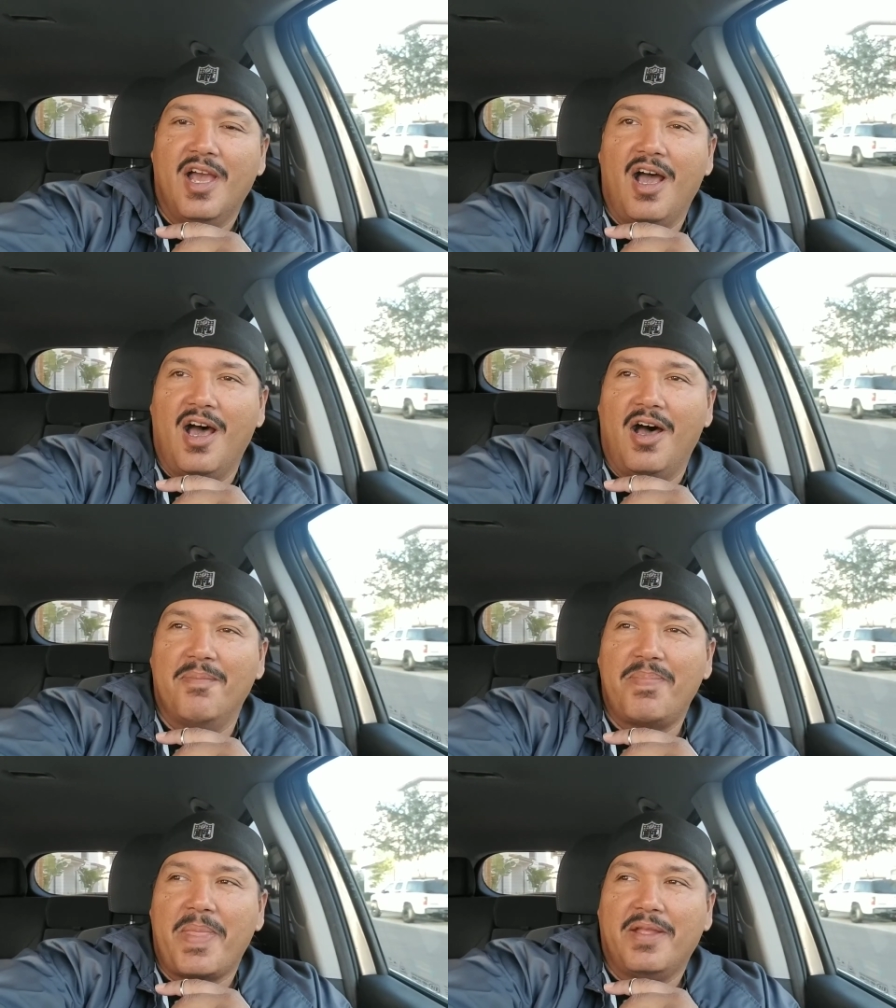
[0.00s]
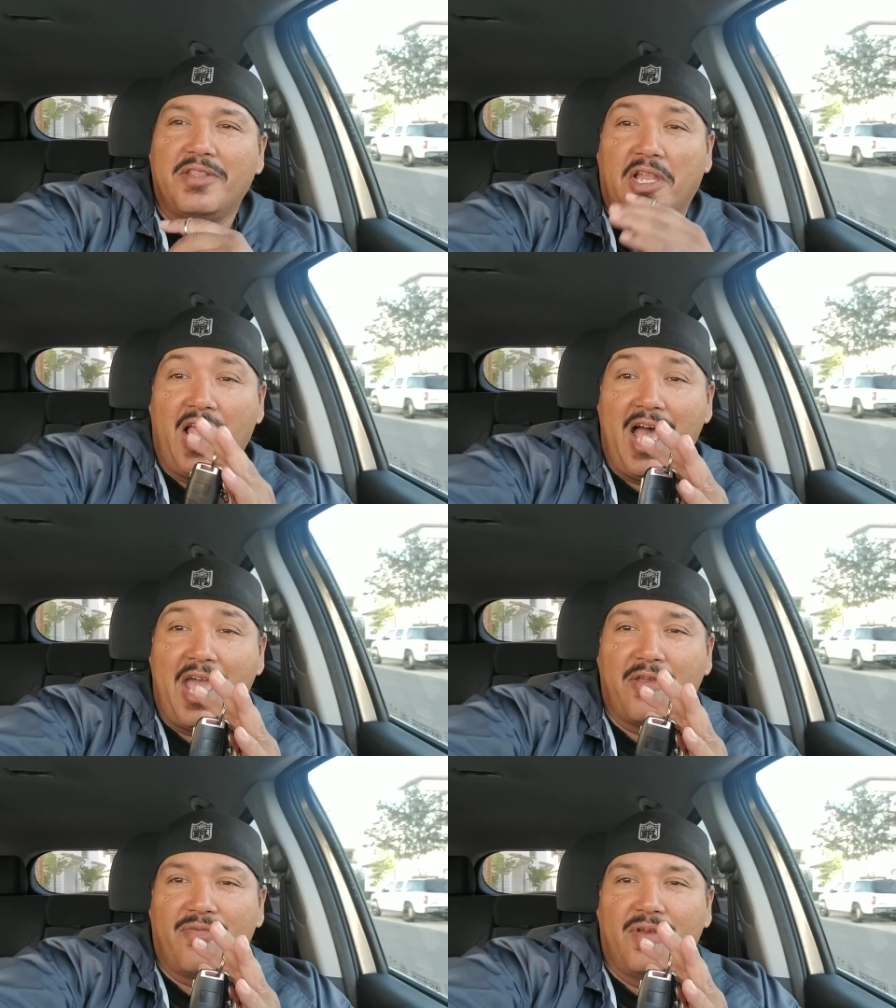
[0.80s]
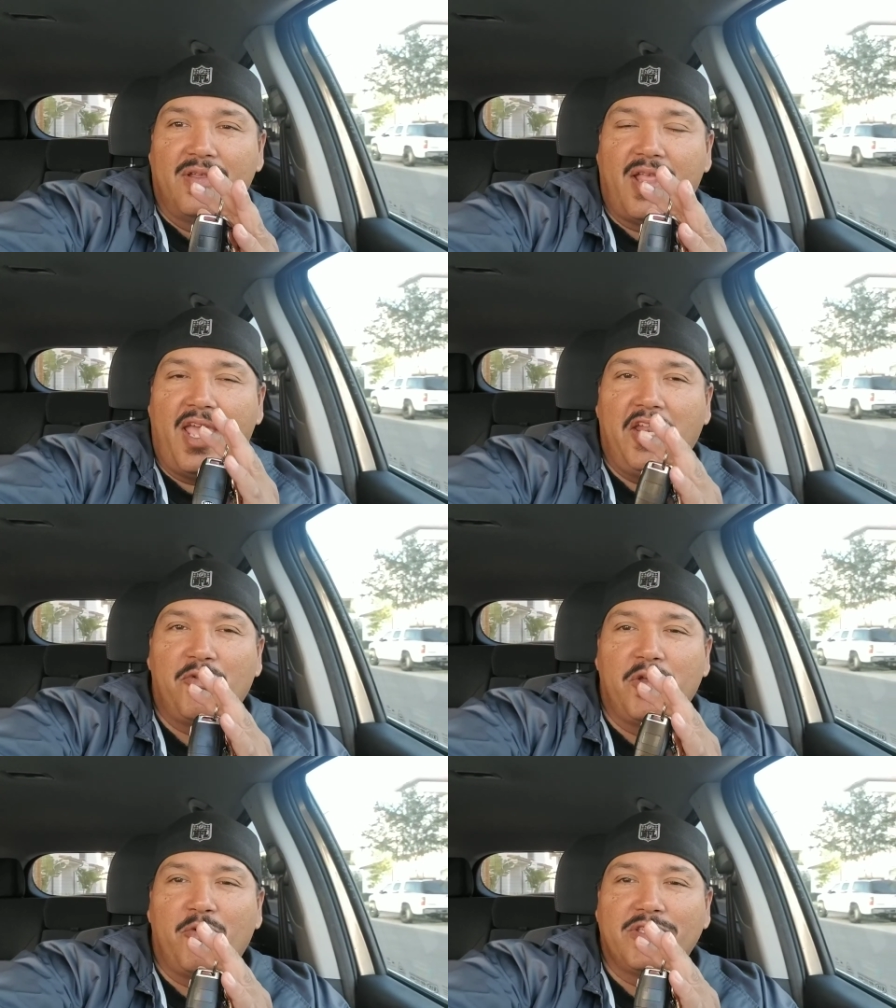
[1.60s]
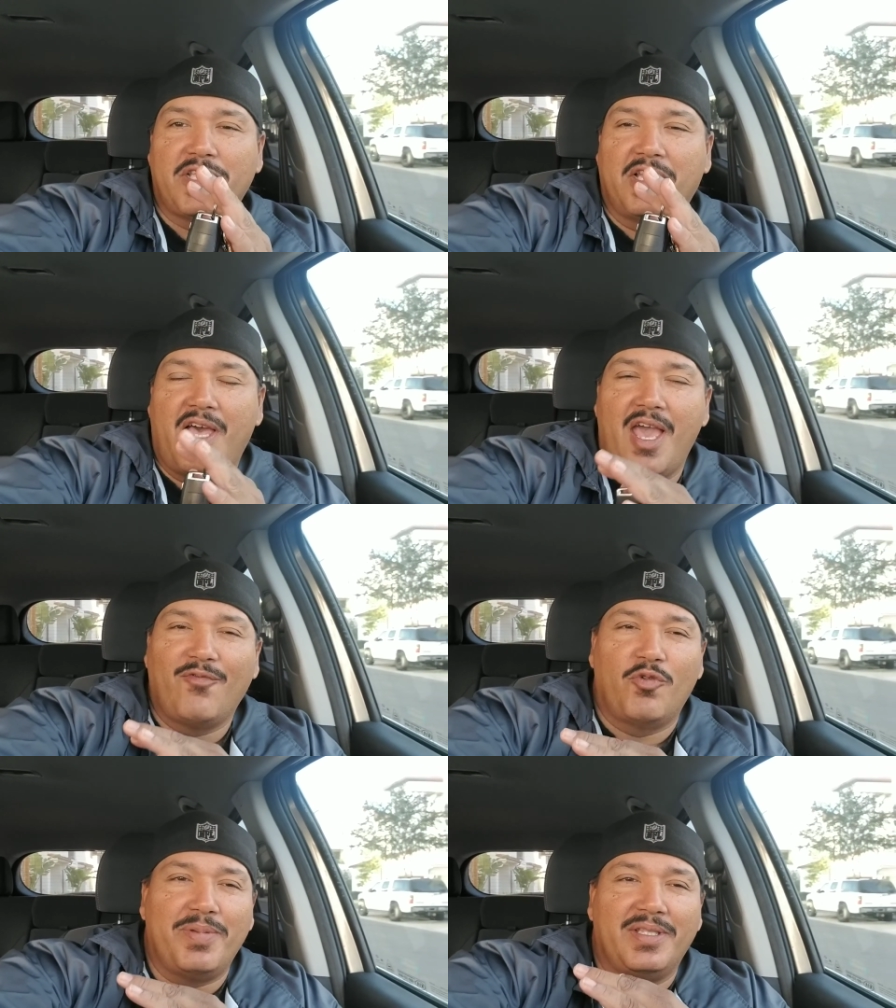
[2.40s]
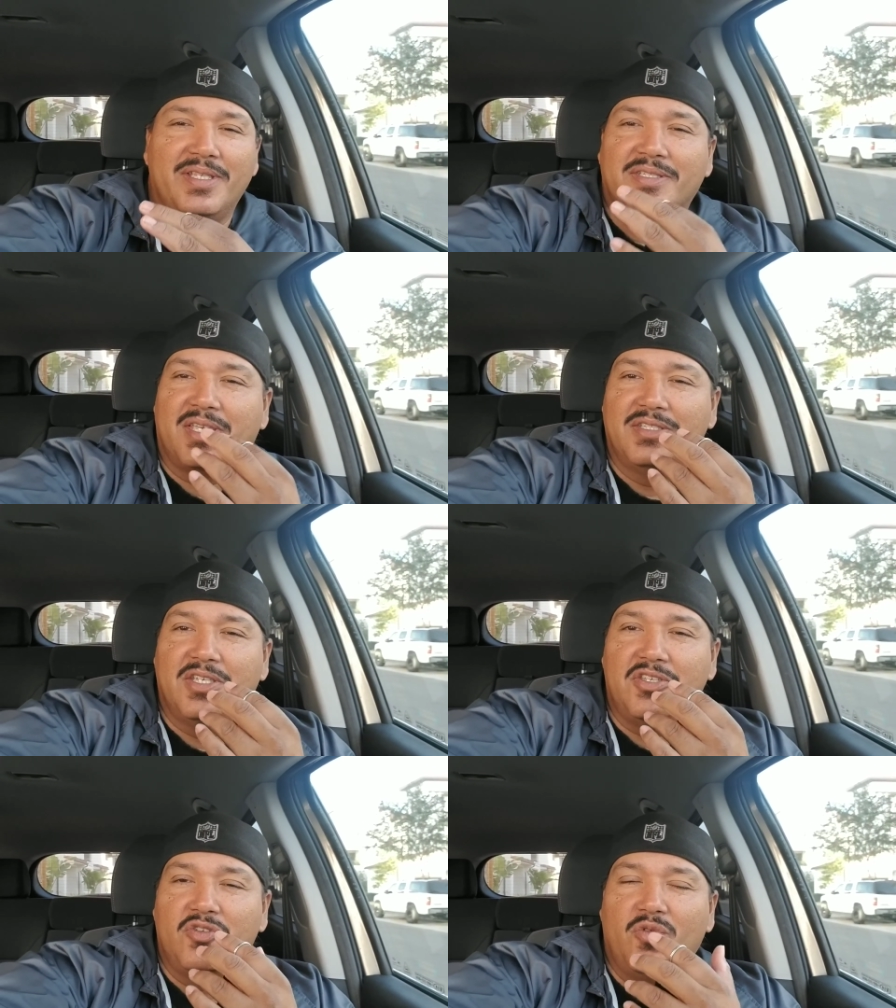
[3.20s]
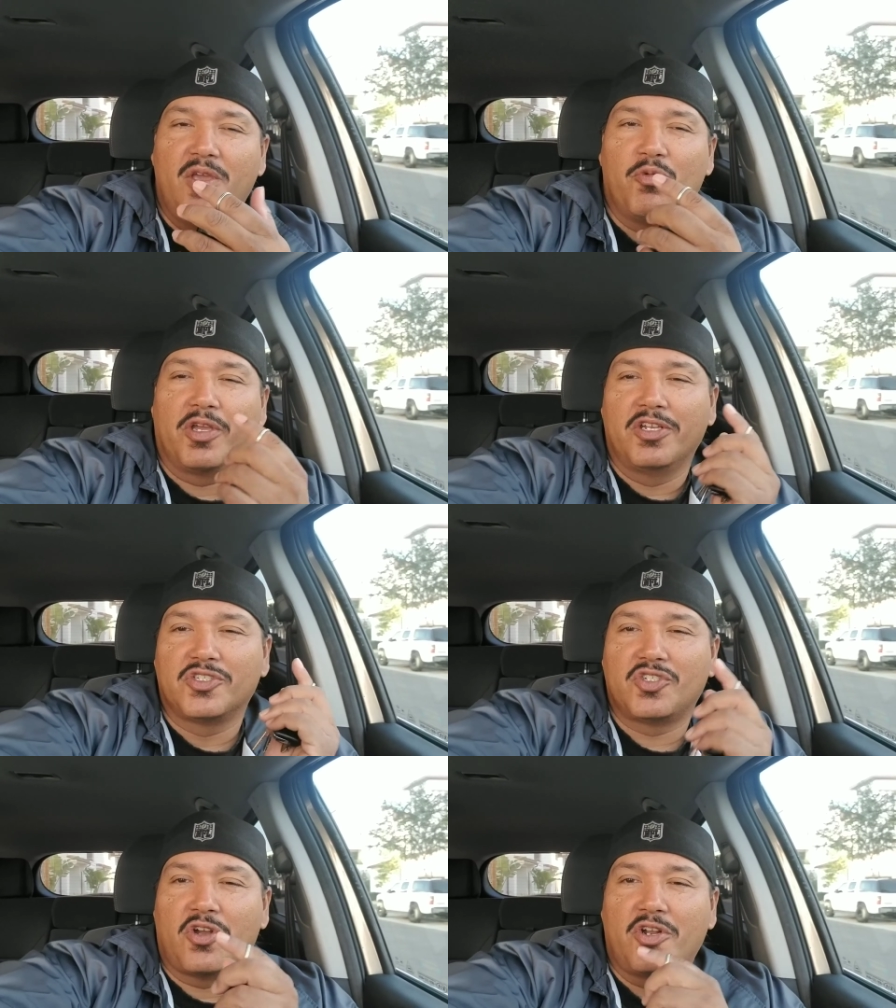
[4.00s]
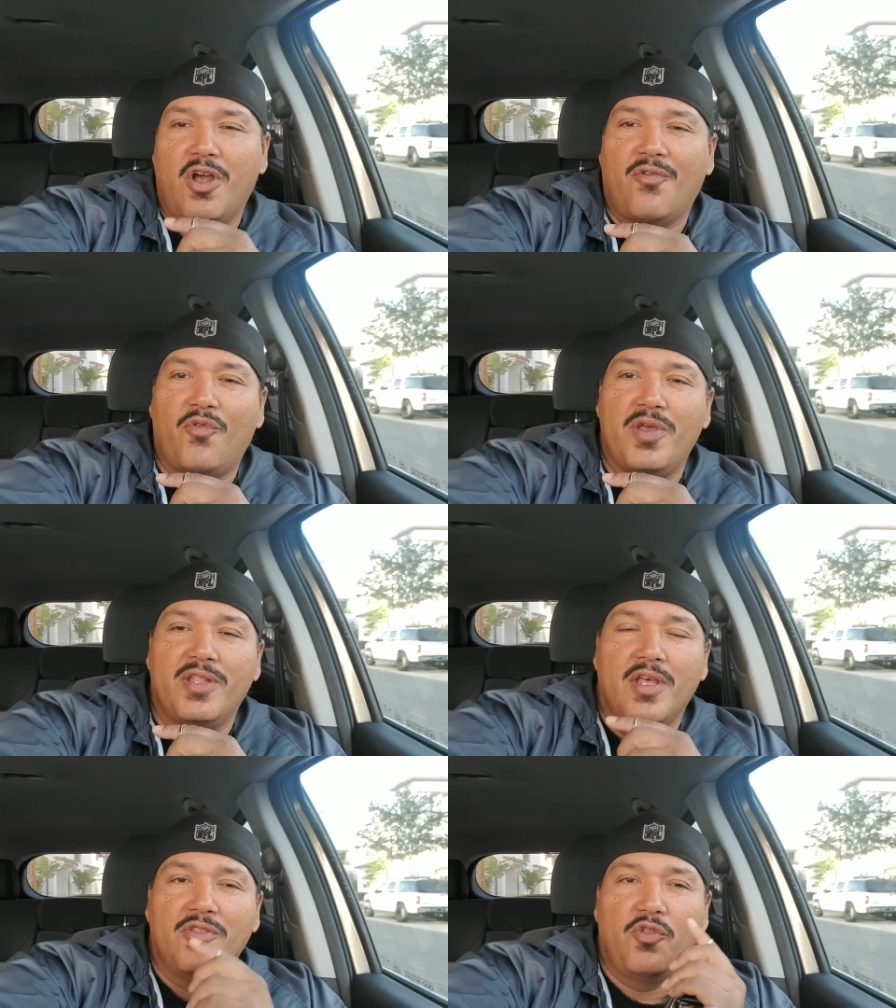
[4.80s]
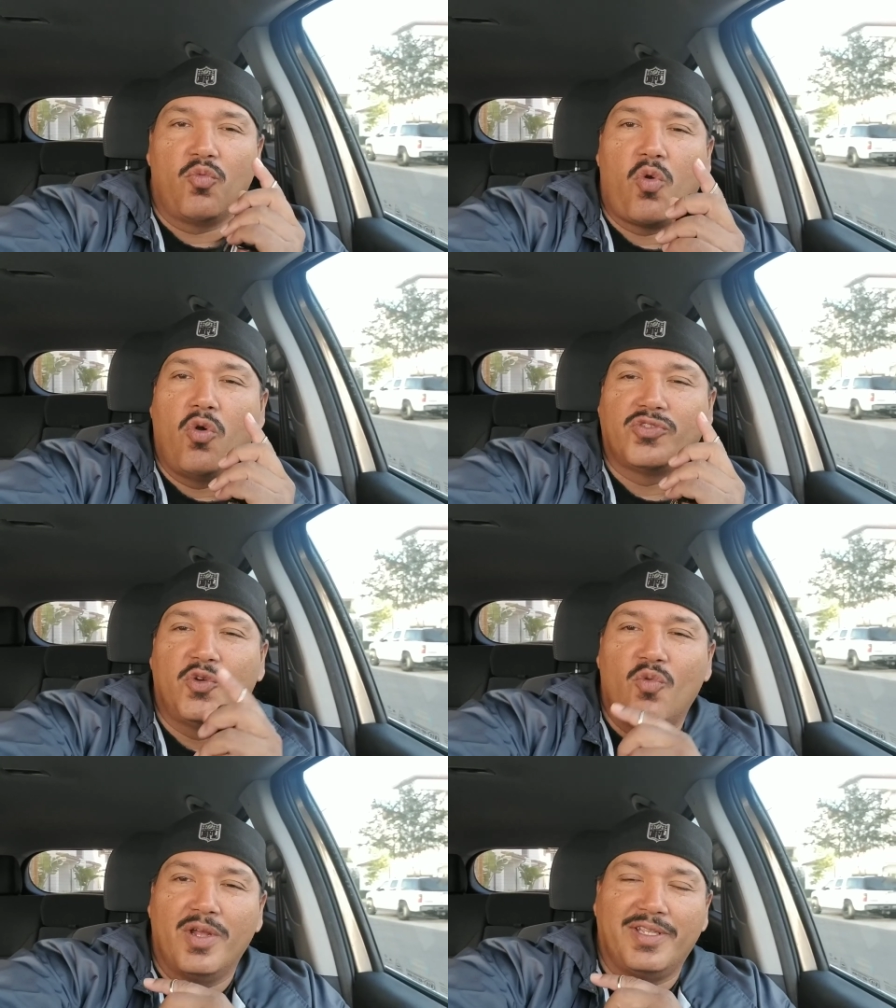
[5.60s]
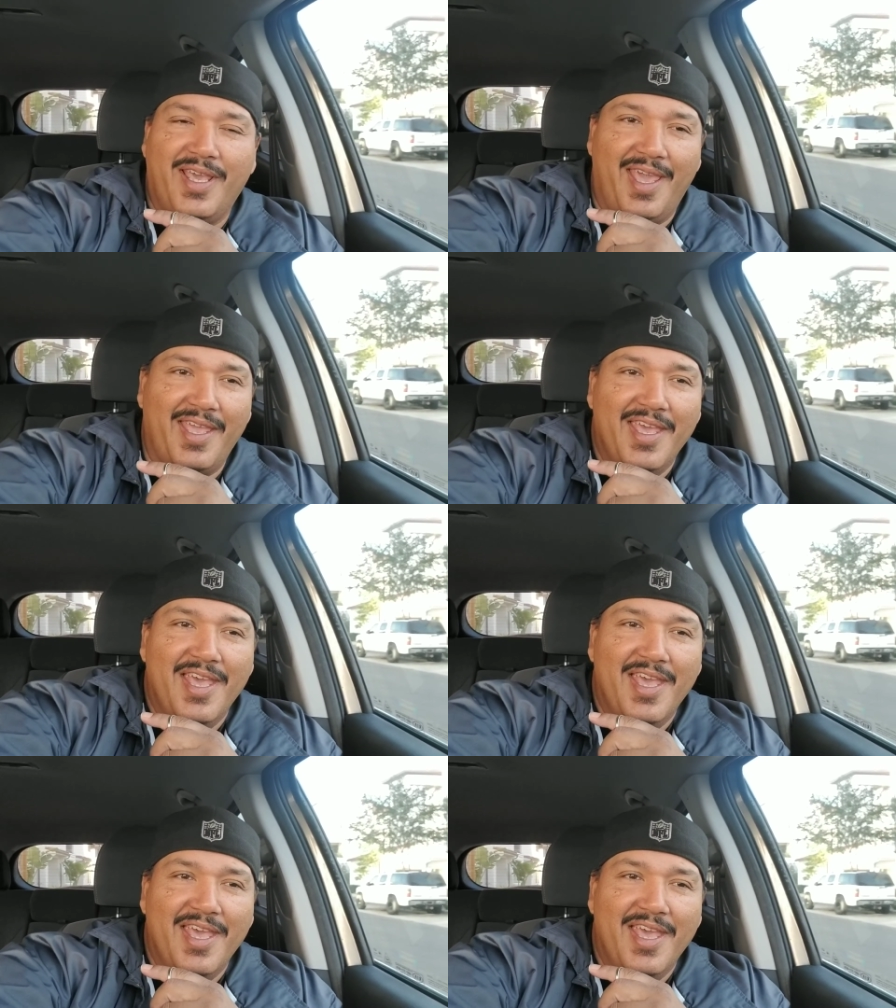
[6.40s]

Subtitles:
The live, the Hated Win Wednesday live will be discontinued, and we're going to start it off with the Roll to 1K.